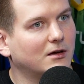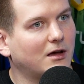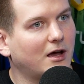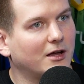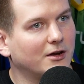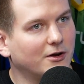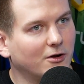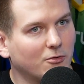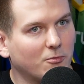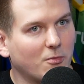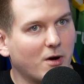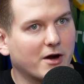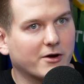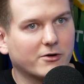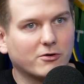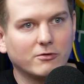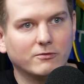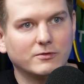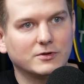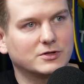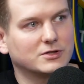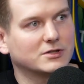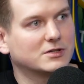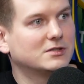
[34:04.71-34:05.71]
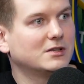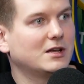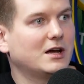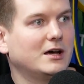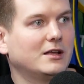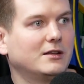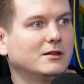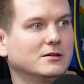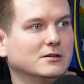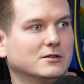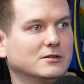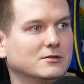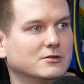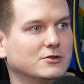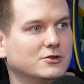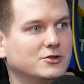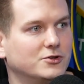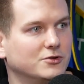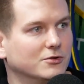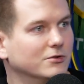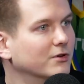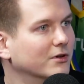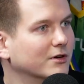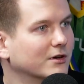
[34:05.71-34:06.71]
I know Markovic is not a
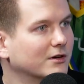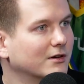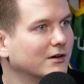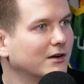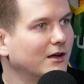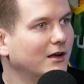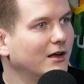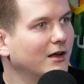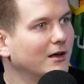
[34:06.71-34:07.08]
shooter,